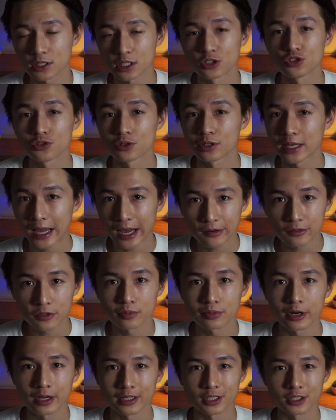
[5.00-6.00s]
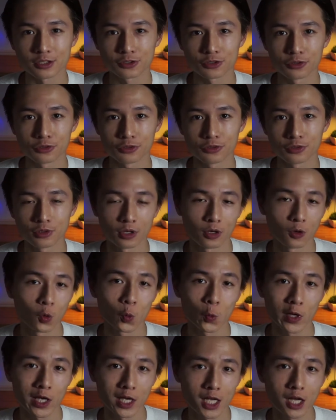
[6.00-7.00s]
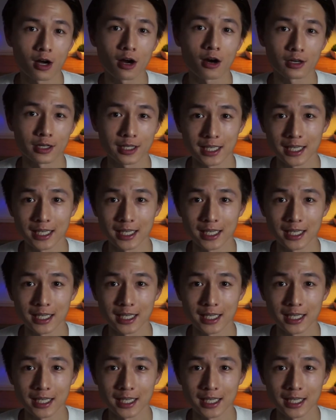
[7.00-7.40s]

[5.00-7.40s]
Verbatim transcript: into chiropractic school, we are